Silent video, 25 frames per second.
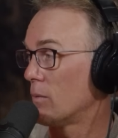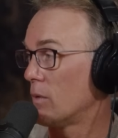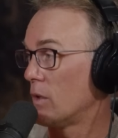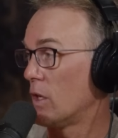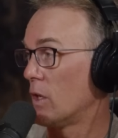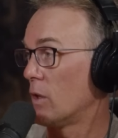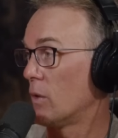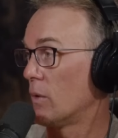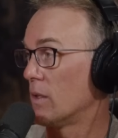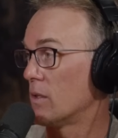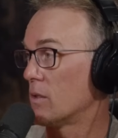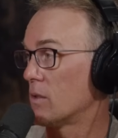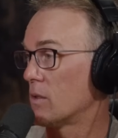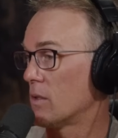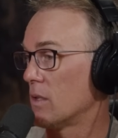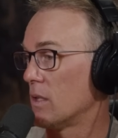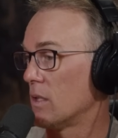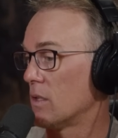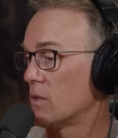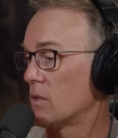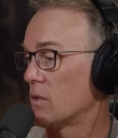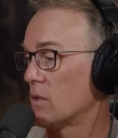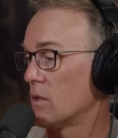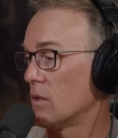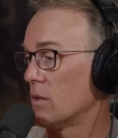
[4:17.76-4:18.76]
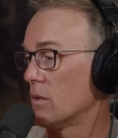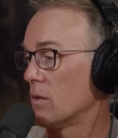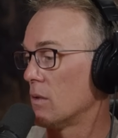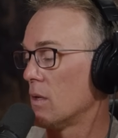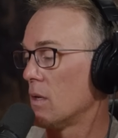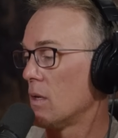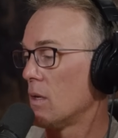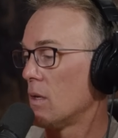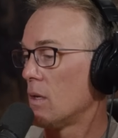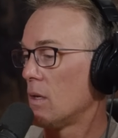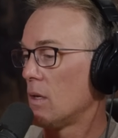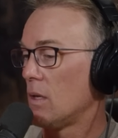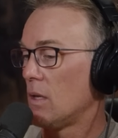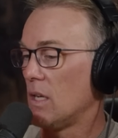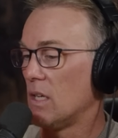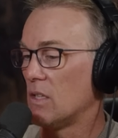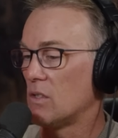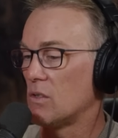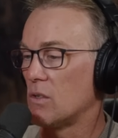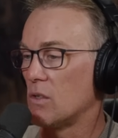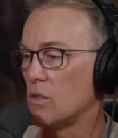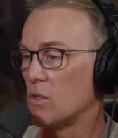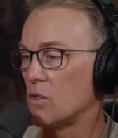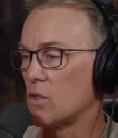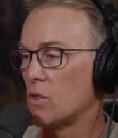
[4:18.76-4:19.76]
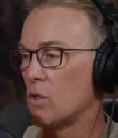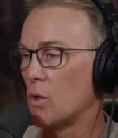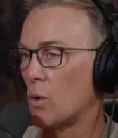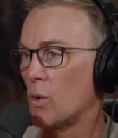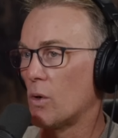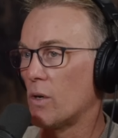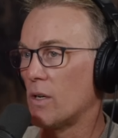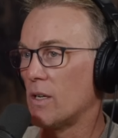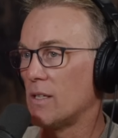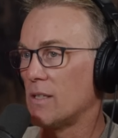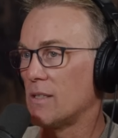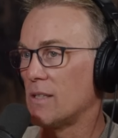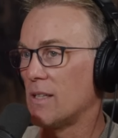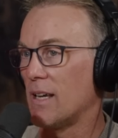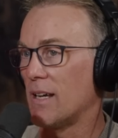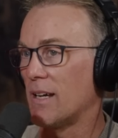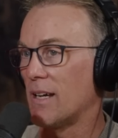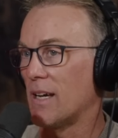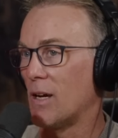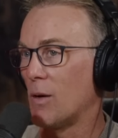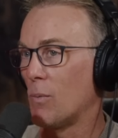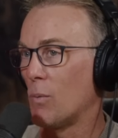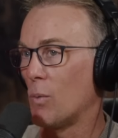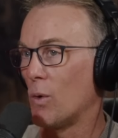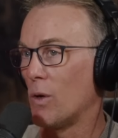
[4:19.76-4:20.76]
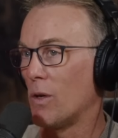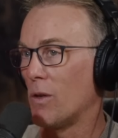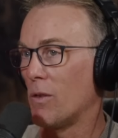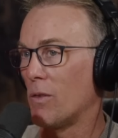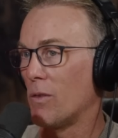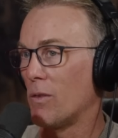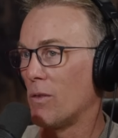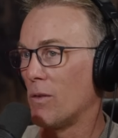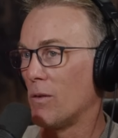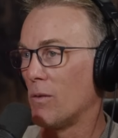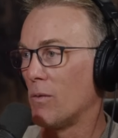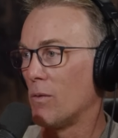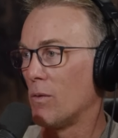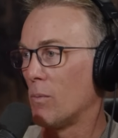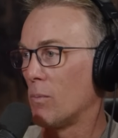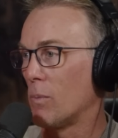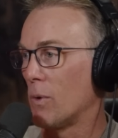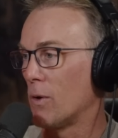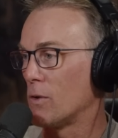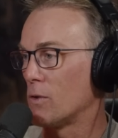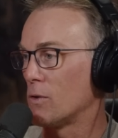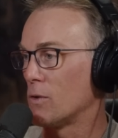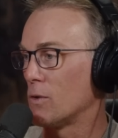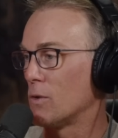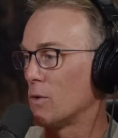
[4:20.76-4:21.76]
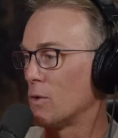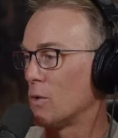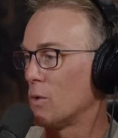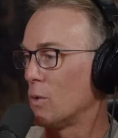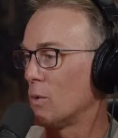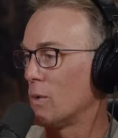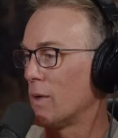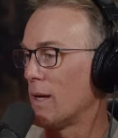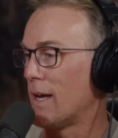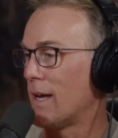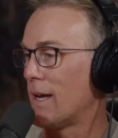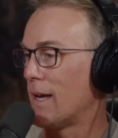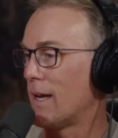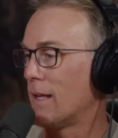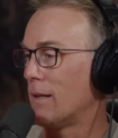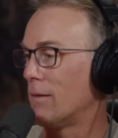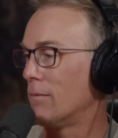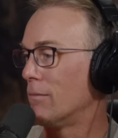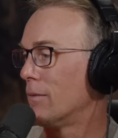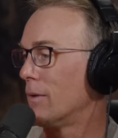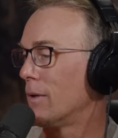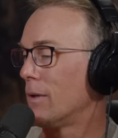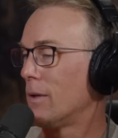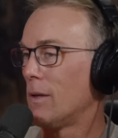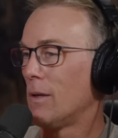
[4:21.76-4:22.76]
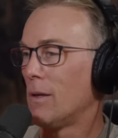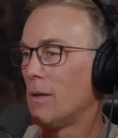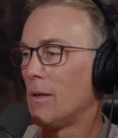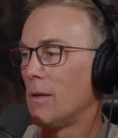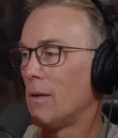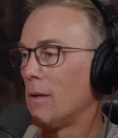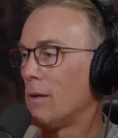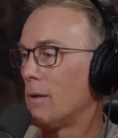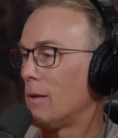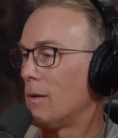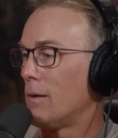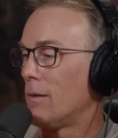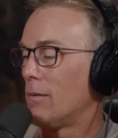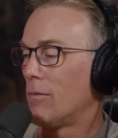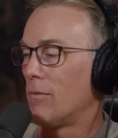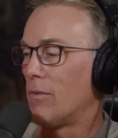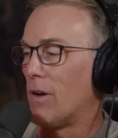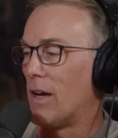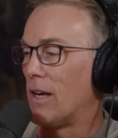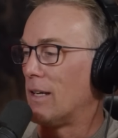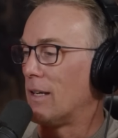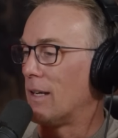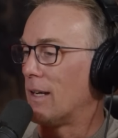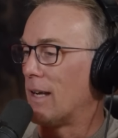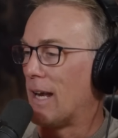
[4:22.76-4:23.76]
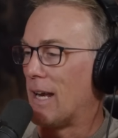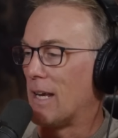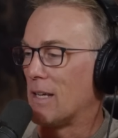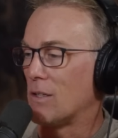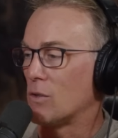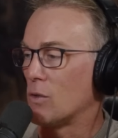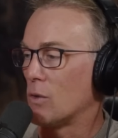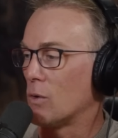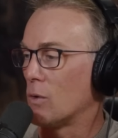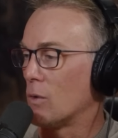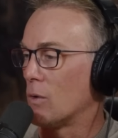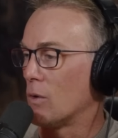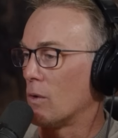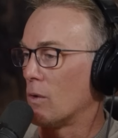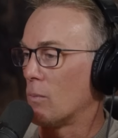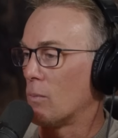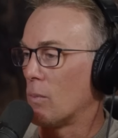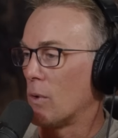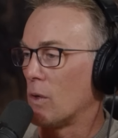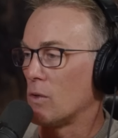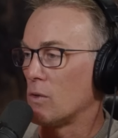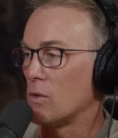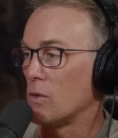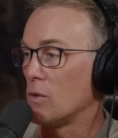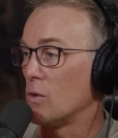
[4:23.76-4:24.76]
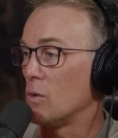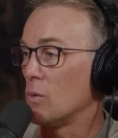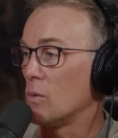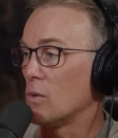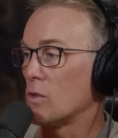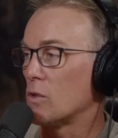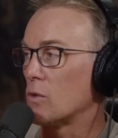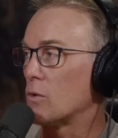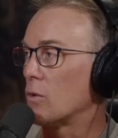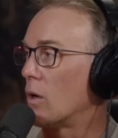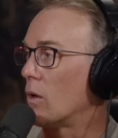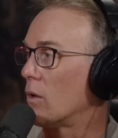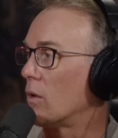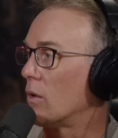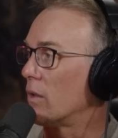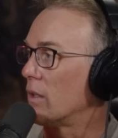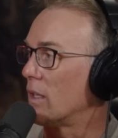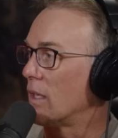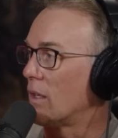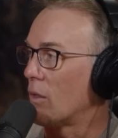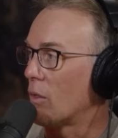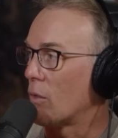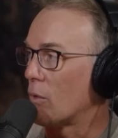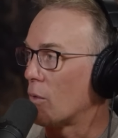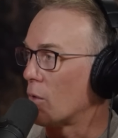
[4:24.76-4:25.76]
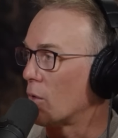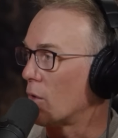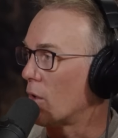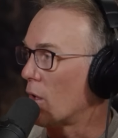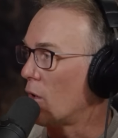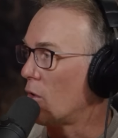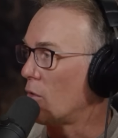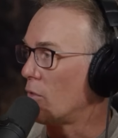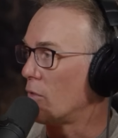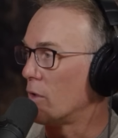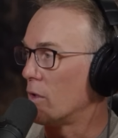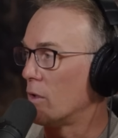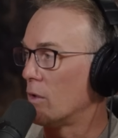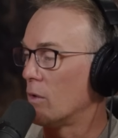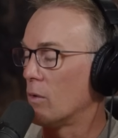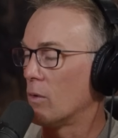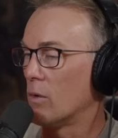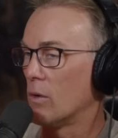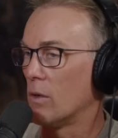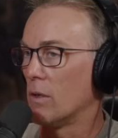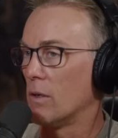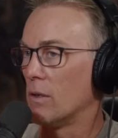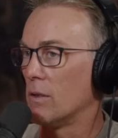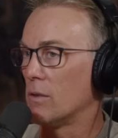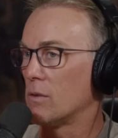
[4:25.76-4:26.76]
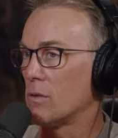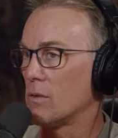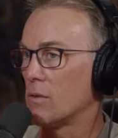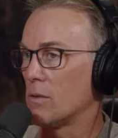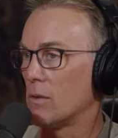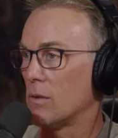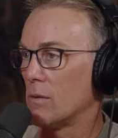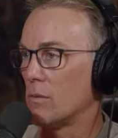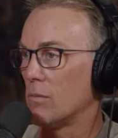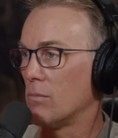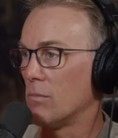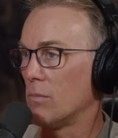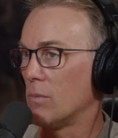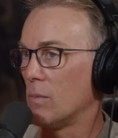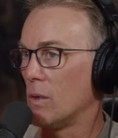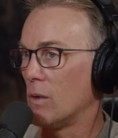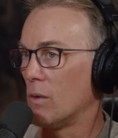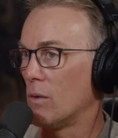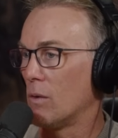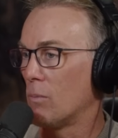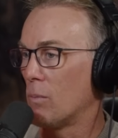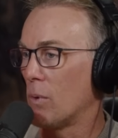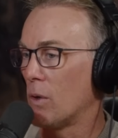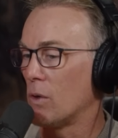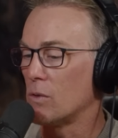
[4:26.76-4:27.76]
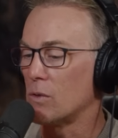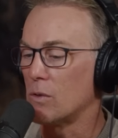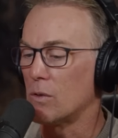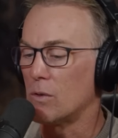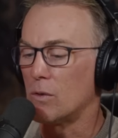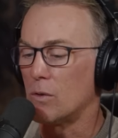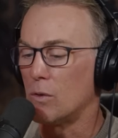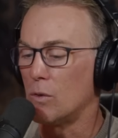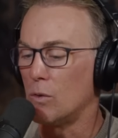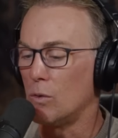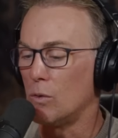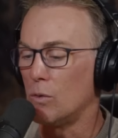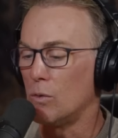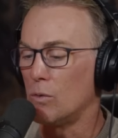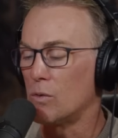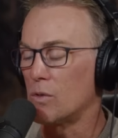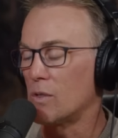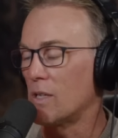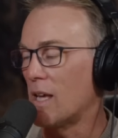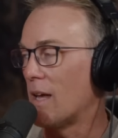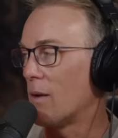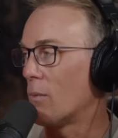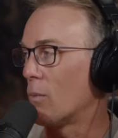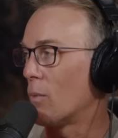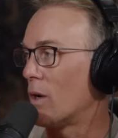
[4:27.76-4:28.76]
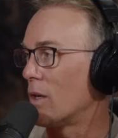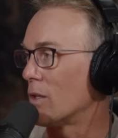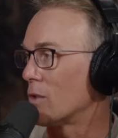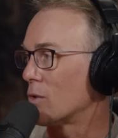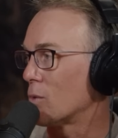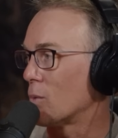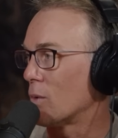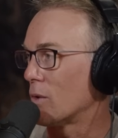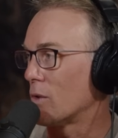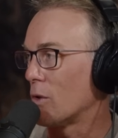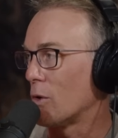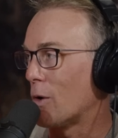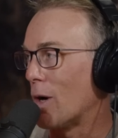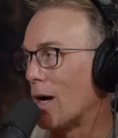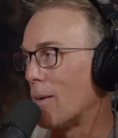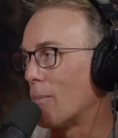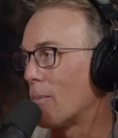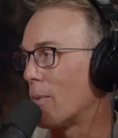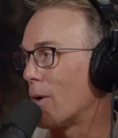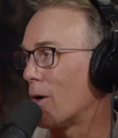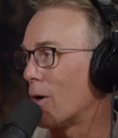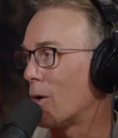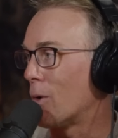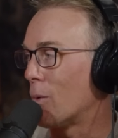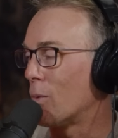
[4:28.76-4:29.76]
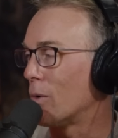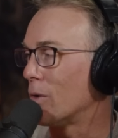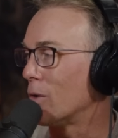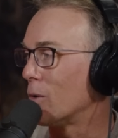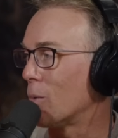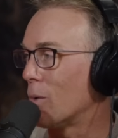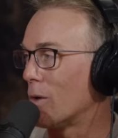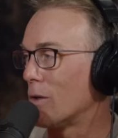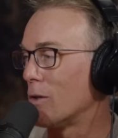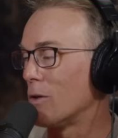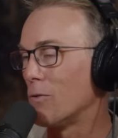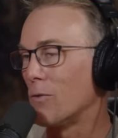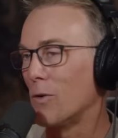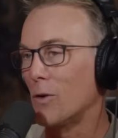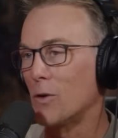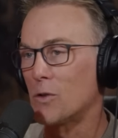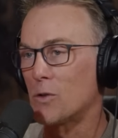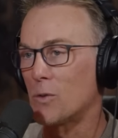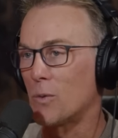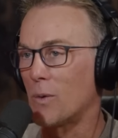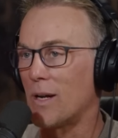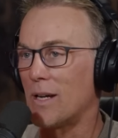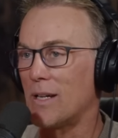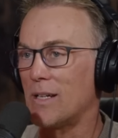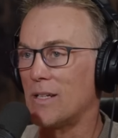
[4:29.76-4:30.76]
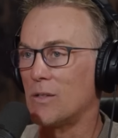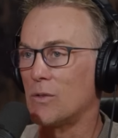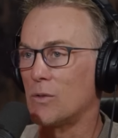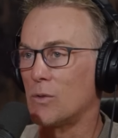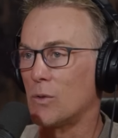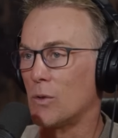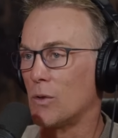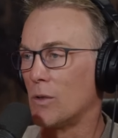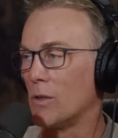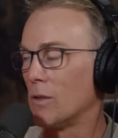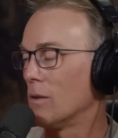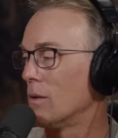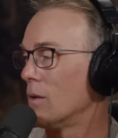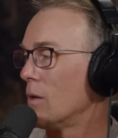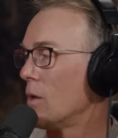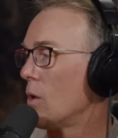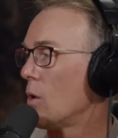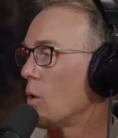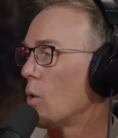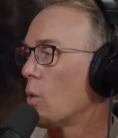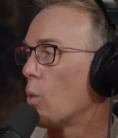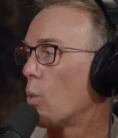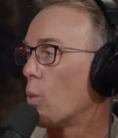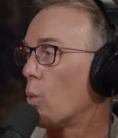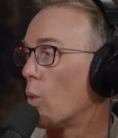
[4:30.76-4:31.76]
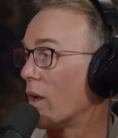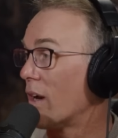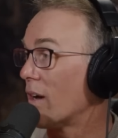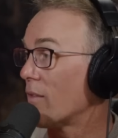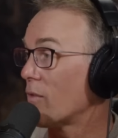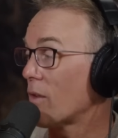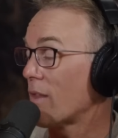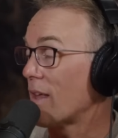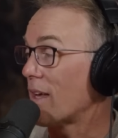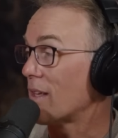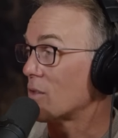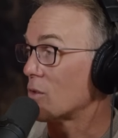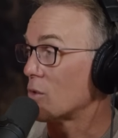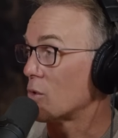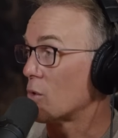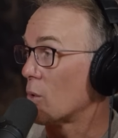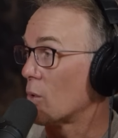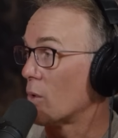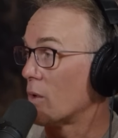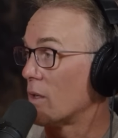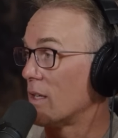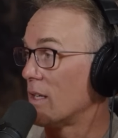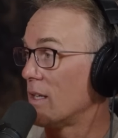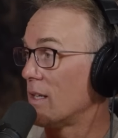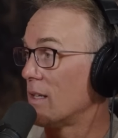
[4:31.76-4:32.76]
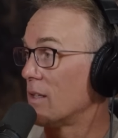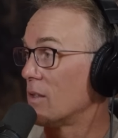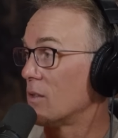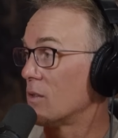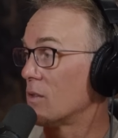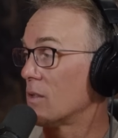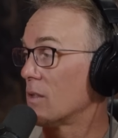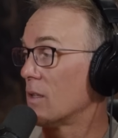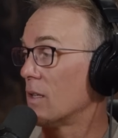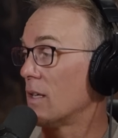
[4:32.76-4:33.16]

You know, it's the stories that come with the person who had fighting cancer, or the person who was struggling getting through COVID, or it's the, you know, the person who sat and watched with their grandpa when you won your first race, or whatever that story is.